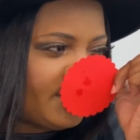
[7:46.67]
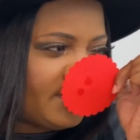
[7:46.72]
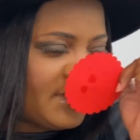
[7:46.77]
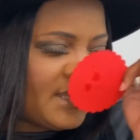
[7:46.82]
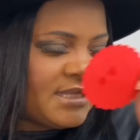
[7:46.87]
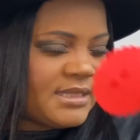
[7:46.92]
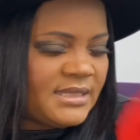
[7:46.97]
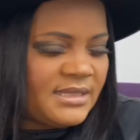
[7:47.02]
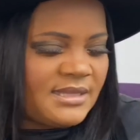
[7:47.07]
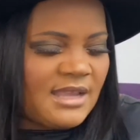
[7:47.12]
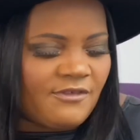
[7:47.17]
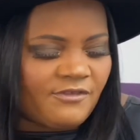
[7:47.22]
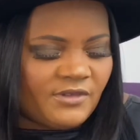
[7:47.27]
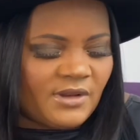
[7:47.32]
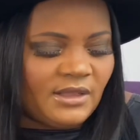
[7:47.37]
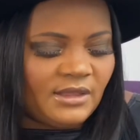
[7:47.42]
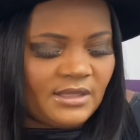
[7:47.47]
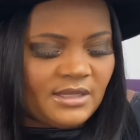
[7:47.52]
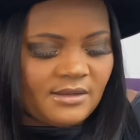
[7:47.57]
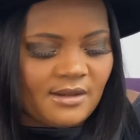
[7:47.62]
It's
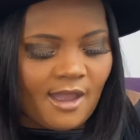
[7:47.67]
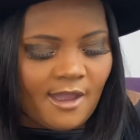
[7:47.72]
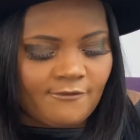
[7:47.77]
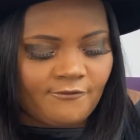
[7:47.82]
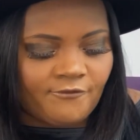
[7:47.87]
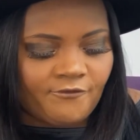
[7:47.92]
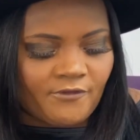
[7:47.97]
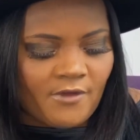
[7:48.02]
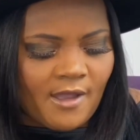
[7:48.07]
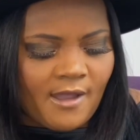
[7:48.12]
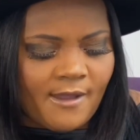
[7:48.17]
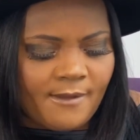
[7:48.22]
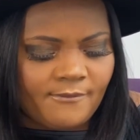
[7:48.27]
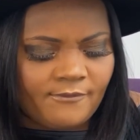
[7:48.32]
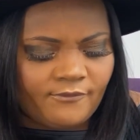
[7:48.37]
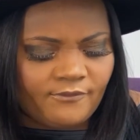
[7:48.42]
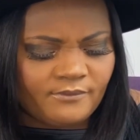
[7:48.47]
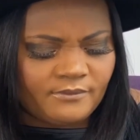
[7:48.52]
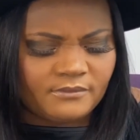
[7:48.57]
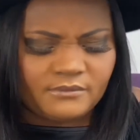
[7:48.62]
definitely not
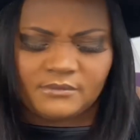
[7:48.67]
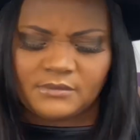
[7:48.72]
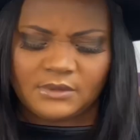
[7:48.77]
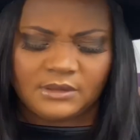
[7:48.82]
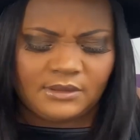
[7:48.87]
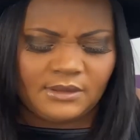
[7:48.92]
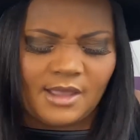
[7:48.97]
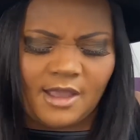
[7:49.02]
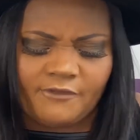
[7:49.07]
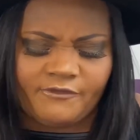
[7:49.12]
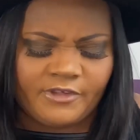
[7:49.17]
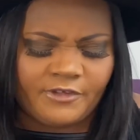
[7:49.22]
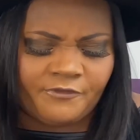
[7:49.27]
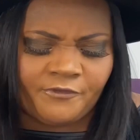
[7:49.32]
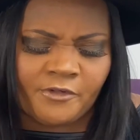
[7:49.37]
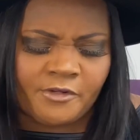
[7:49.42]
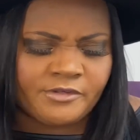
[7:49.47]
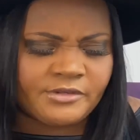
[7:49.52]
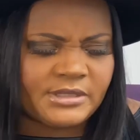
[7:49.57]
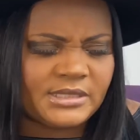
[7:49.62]
love at
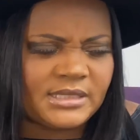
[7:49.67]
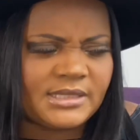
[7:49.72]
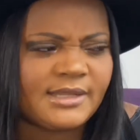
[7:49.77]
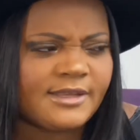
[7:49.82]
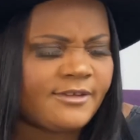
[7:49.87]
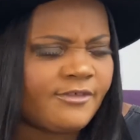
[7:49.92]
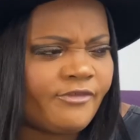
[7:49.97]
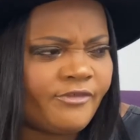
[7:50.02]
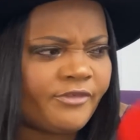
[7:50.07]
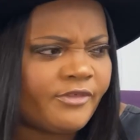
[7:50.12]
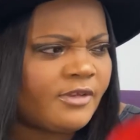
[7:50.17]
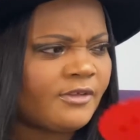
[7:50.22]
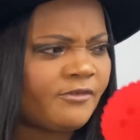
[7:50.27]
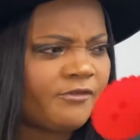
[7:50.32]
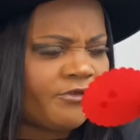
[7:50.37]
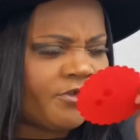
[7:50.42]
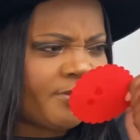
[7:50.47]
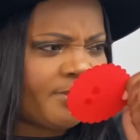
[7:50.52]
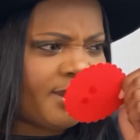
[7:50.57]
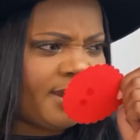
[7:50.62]
first sniff
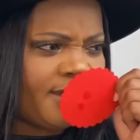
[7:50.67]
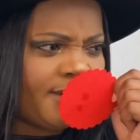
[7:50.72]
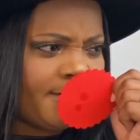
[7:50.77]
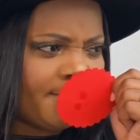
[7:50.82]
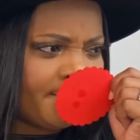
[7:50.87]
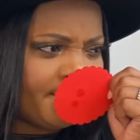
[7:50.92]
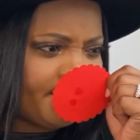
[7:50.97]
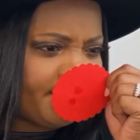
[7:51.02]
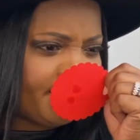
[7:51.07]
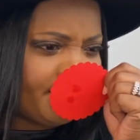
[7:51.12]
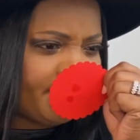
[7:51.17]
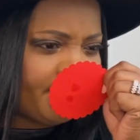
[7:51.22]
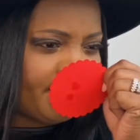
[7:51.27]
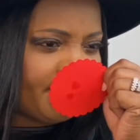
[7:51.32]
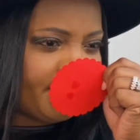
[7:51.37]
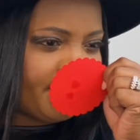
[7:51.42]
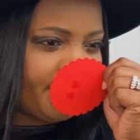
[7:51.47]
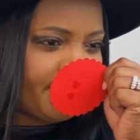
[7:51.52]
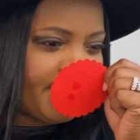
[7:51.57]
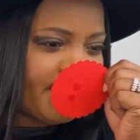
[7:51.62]
for me,
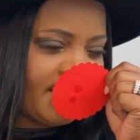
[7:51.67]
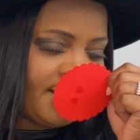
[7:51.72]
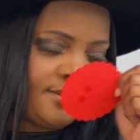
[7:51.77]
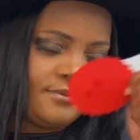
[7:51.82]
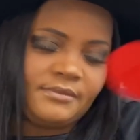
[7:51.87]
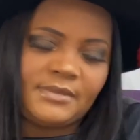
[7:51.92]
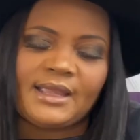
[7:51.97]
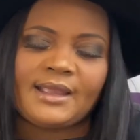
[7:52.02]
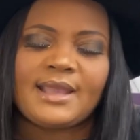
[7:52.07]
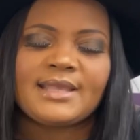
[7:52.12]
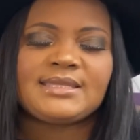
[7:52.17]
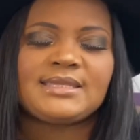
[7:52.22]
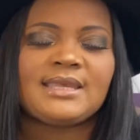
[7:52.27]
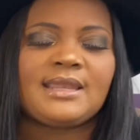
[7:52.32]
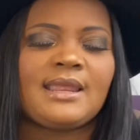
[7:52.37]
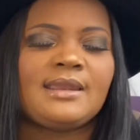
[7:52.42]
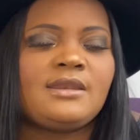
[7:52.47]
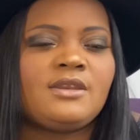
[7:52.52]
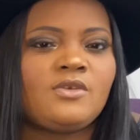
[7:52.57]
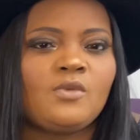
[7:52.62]
but like I said,
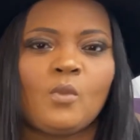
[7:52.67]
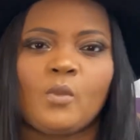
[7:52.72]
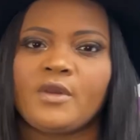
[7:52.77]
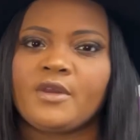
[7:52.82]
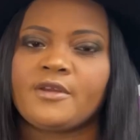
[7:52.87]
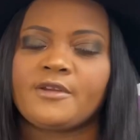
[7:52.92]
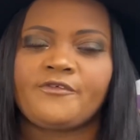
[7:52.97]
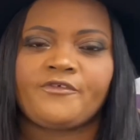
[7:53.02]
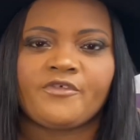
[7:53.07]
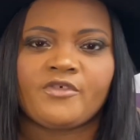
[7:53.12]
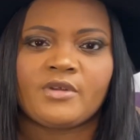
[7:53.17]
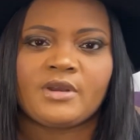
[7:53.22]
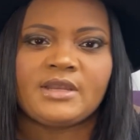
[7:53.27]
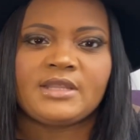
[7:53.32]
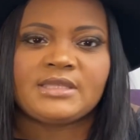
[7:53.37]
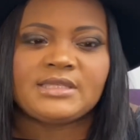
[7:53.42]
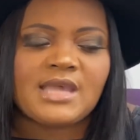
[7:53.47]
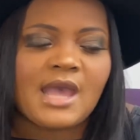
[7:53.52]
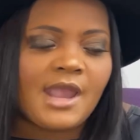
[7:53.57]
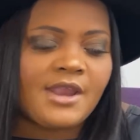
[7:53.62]
I didn't wear it for an
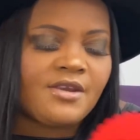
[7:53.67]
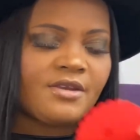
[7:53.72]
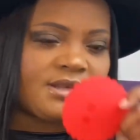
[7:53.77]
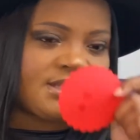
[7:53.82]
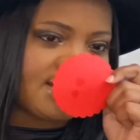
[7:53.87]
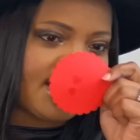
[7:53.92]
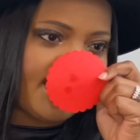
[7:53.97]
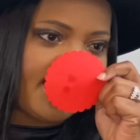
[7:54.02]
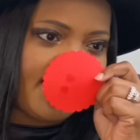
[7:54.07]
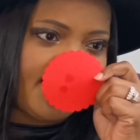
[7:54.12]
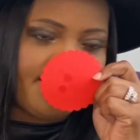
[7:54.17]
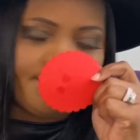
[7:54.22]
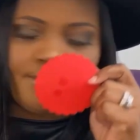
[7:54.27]
entire day.